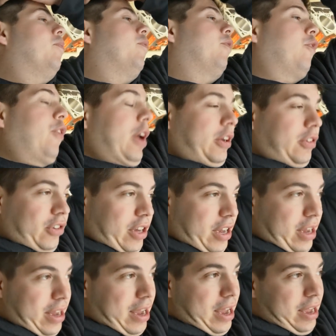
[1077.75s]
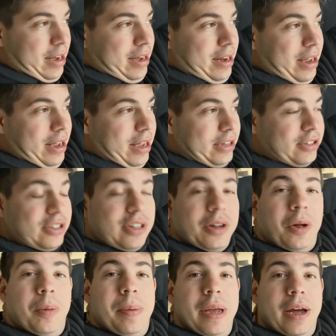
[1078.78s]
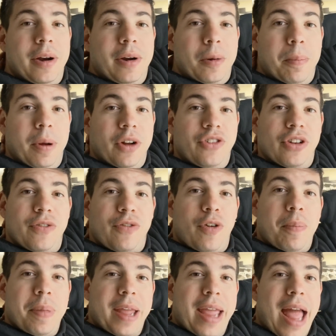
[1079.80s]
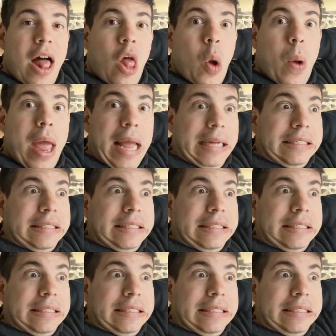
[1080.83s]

fix it, and uh, still be under budget from the Callaway.